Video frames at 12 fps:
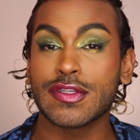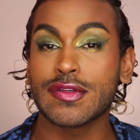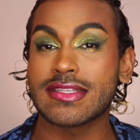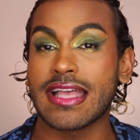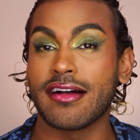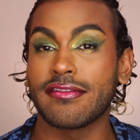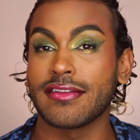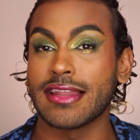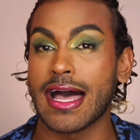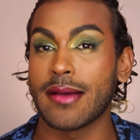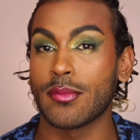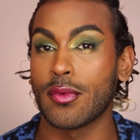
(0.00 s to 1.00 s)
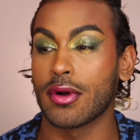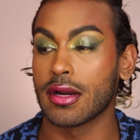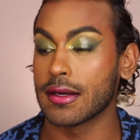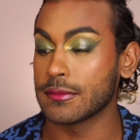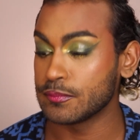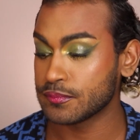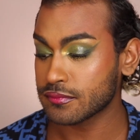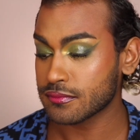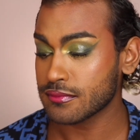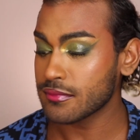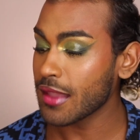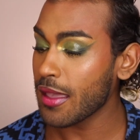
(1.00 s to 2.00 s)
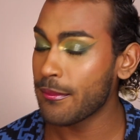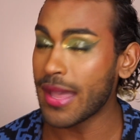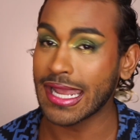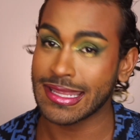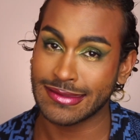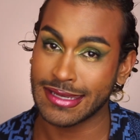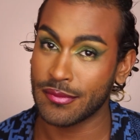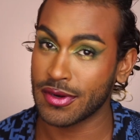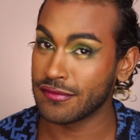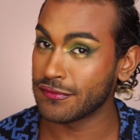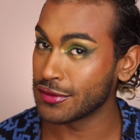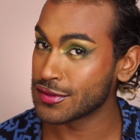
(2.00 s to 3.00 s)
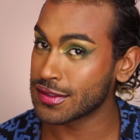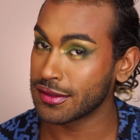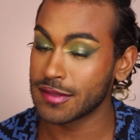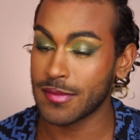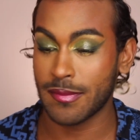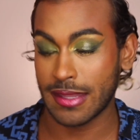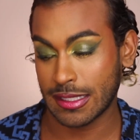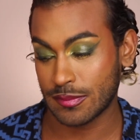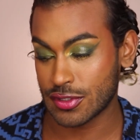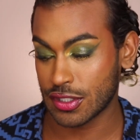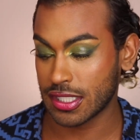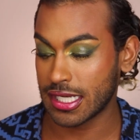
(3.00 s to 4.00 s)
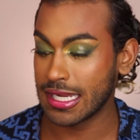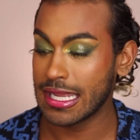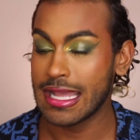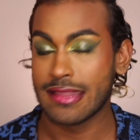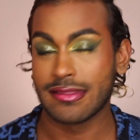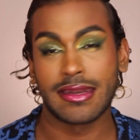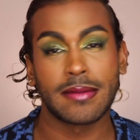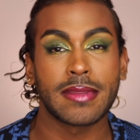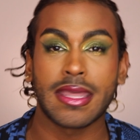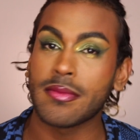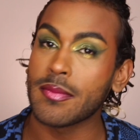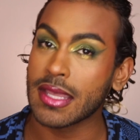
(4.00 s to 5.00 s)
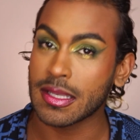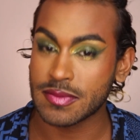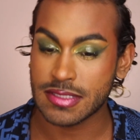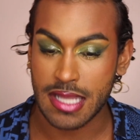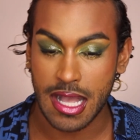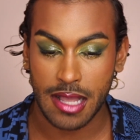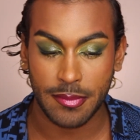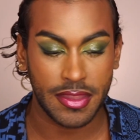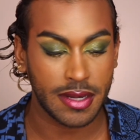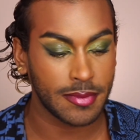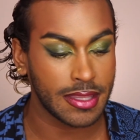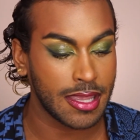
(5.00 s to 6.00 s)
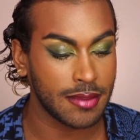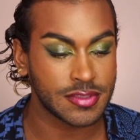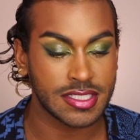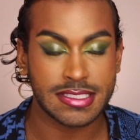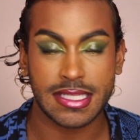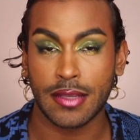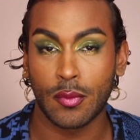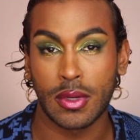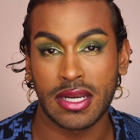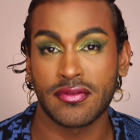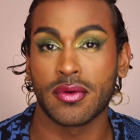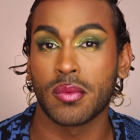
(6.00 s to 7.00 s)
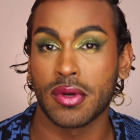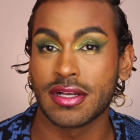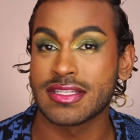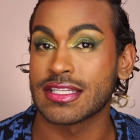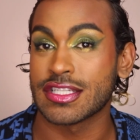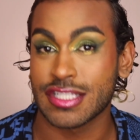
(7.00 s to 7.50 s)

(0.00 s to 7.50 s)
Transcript: to use Elf a lot more back in the day when I first started my makeup journey. Then I became a makeup snob, then I became just like whatever works and is